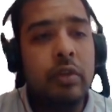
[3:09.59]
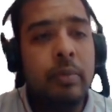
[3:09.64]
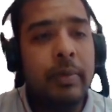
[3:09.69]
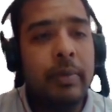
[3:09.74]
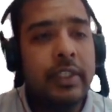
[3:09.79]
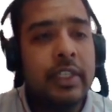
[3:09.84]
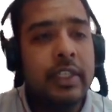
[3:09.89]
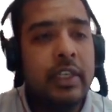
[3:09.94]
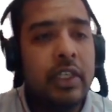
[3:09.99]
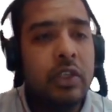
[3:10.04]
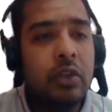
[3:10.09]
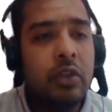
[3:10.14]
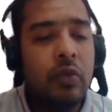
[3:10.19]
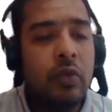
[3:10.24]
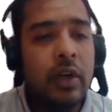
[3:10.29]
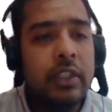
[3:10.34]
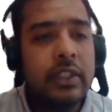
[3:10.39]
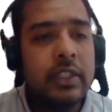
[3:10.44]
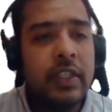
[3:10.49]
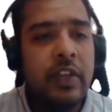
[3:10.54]
So Basel II
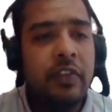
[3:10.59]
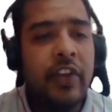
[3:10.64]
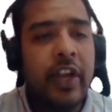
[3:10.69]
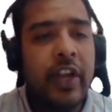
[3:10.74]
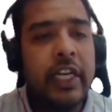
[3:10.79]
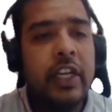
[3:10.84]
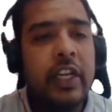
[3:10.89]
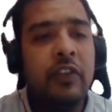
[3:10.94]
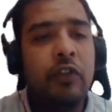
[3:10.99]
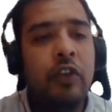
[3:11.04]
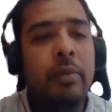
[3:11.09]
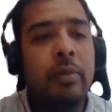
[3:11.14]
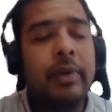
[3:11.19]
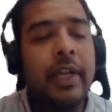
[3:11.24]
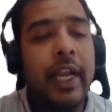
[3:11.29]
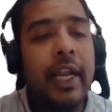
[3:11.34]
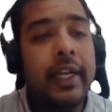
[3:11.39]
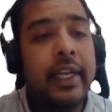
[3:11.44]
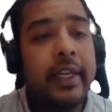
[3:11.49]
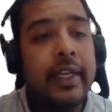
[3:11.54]
was effective from
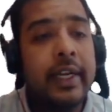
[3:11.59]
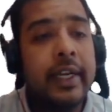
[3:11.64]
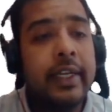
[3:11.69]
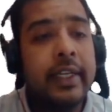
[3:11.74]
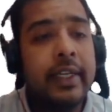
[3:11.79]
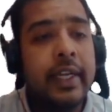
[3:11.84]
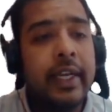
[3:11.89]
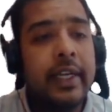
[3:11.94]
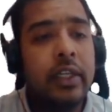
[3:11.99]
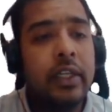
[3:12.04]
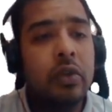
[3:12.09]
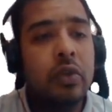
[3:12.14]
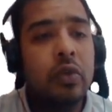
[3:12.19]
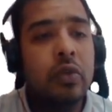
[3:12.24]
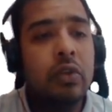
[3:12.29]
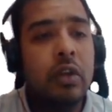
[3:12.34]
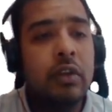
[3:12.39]
1999 to